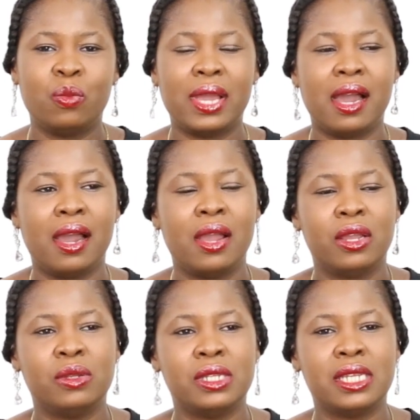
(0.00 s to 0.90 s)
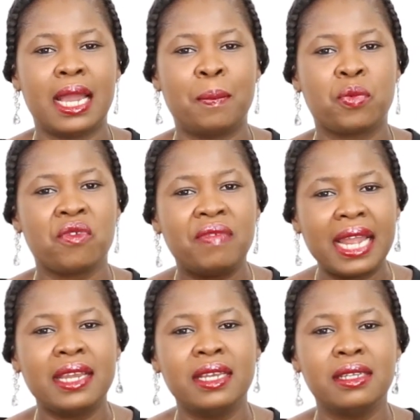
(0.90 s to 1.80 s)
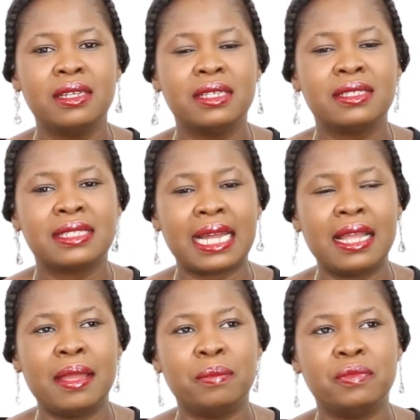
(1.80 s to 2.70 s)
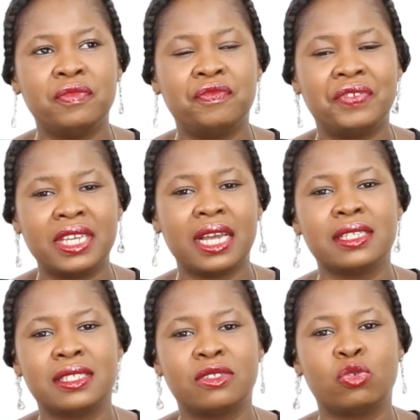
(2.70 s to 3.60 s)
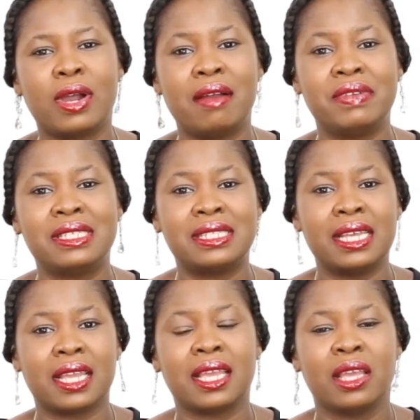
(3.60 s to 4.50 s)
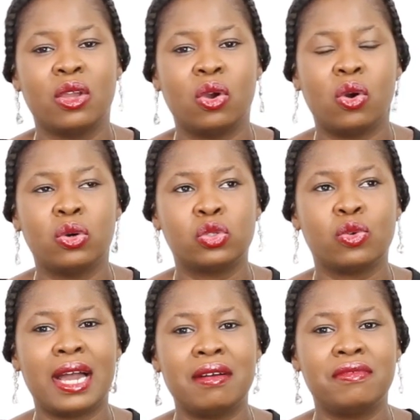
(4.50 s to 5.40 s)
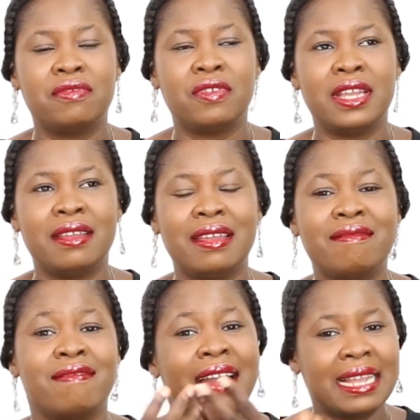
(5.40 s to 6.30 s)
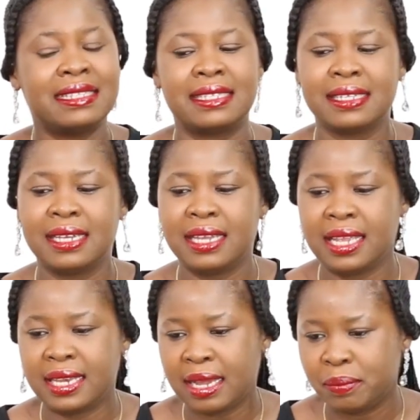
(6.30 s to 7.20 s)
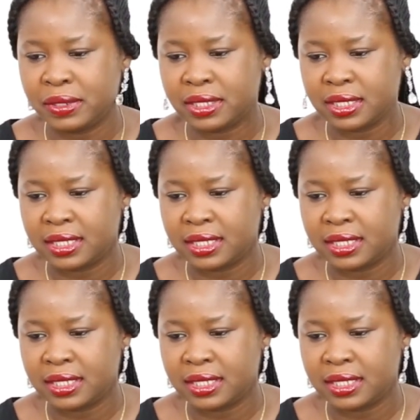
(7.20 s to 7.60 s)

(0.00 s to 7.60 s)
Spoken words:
They are providing finance to have a stake or to have a right in that business.